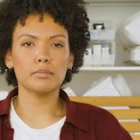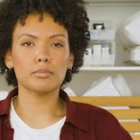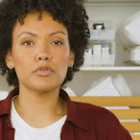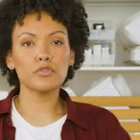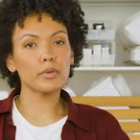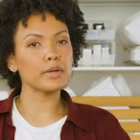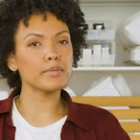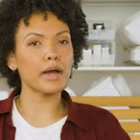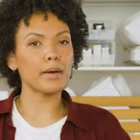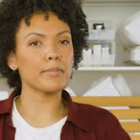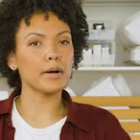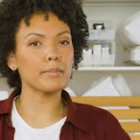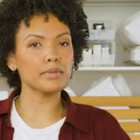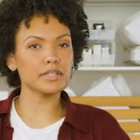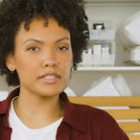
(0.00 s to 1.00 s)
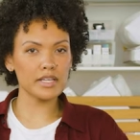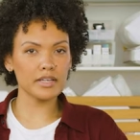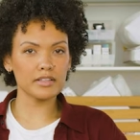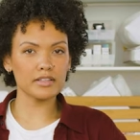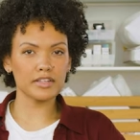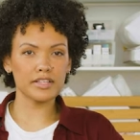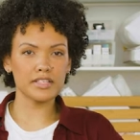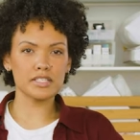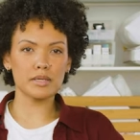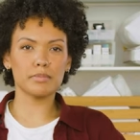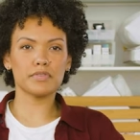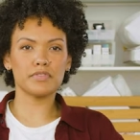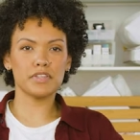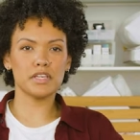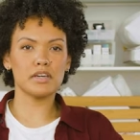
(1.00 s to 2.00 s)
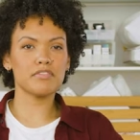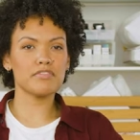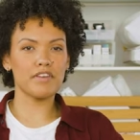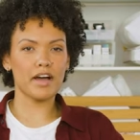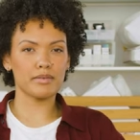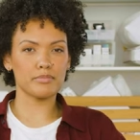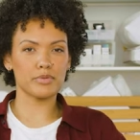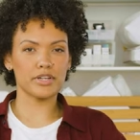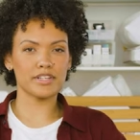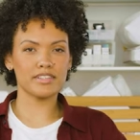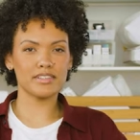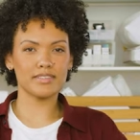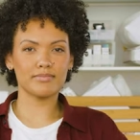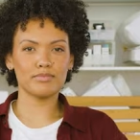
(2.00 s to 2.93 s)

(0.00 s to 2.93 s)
Before we wrap up, let's take a look at some of the fine print.